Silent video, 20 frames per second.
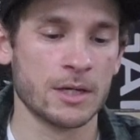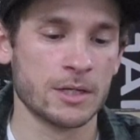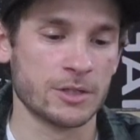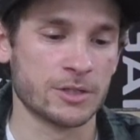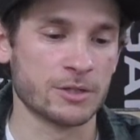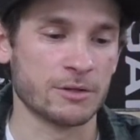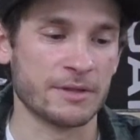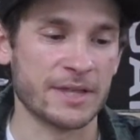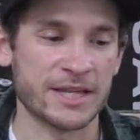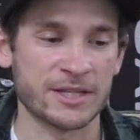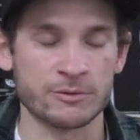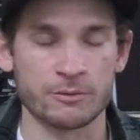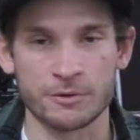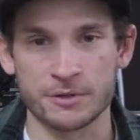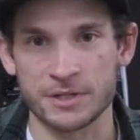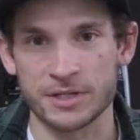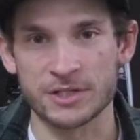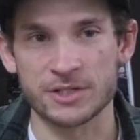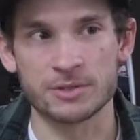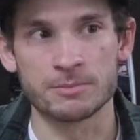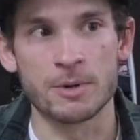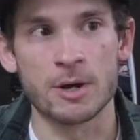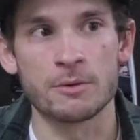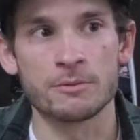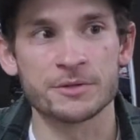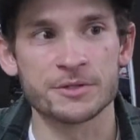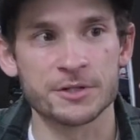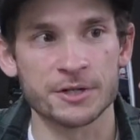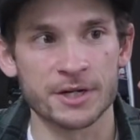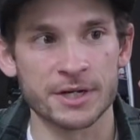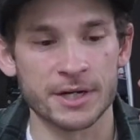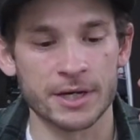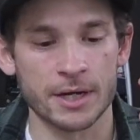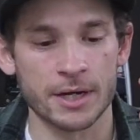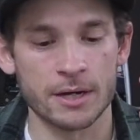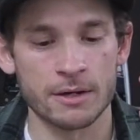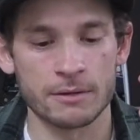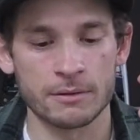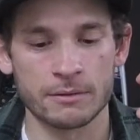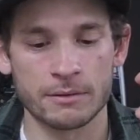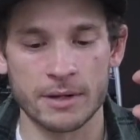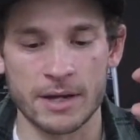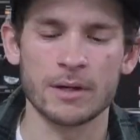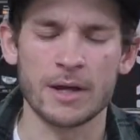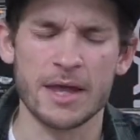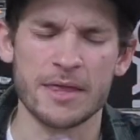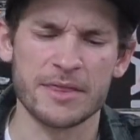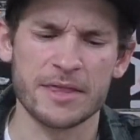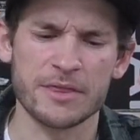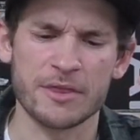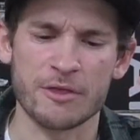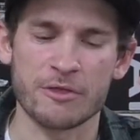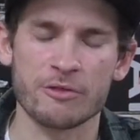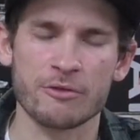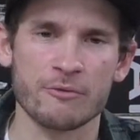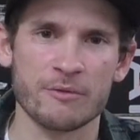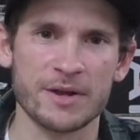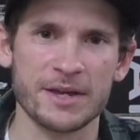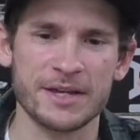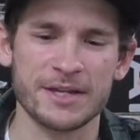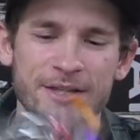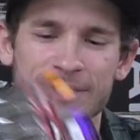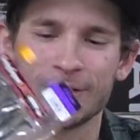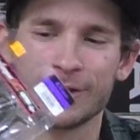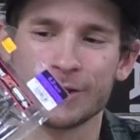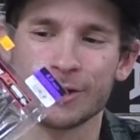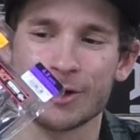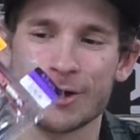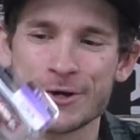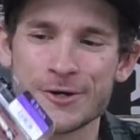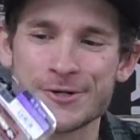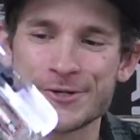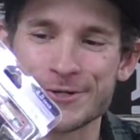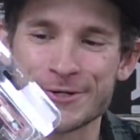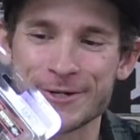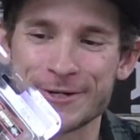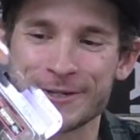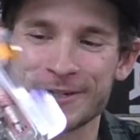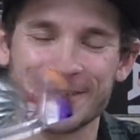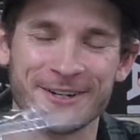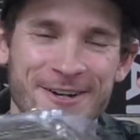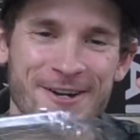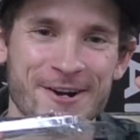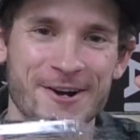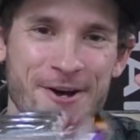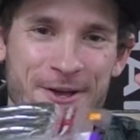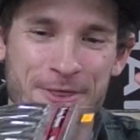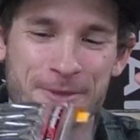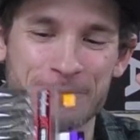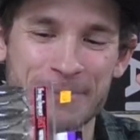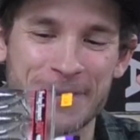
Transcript: So that's where these small ones are going to go, and then the 3 larger on the